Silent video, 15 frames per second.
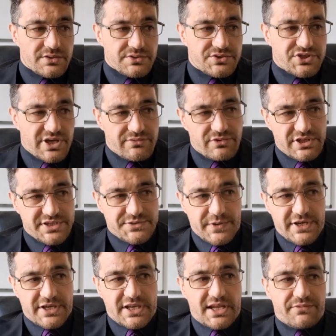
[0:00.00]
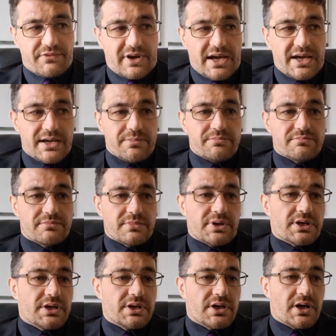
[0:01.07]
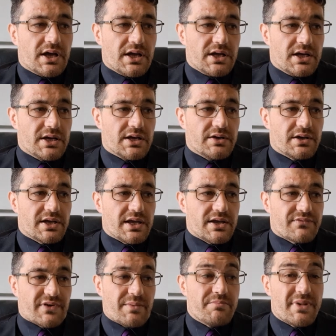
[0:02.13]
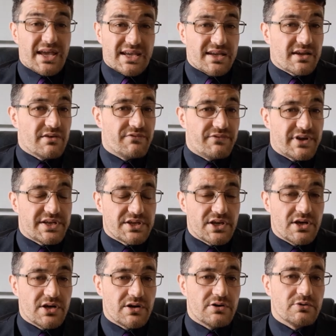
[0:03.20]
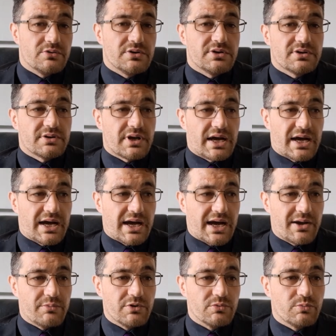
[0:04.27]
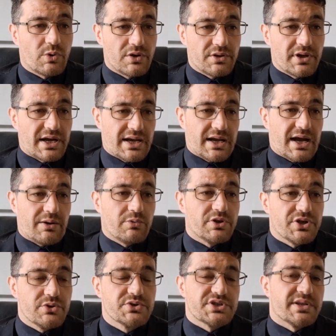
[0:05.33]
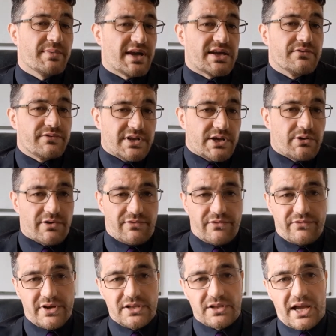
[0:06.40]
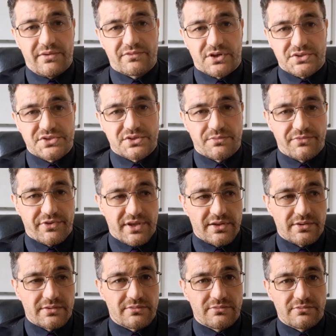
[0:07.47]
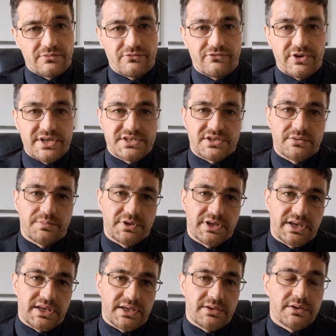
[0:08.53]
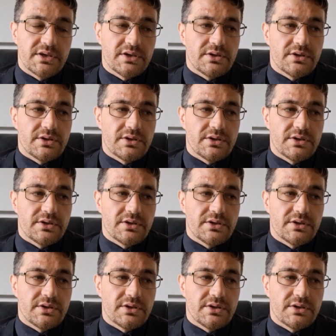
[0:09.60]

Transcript: Generally speaking, if I'm making a video, I will usually make a video if I feel like I've got something reasonably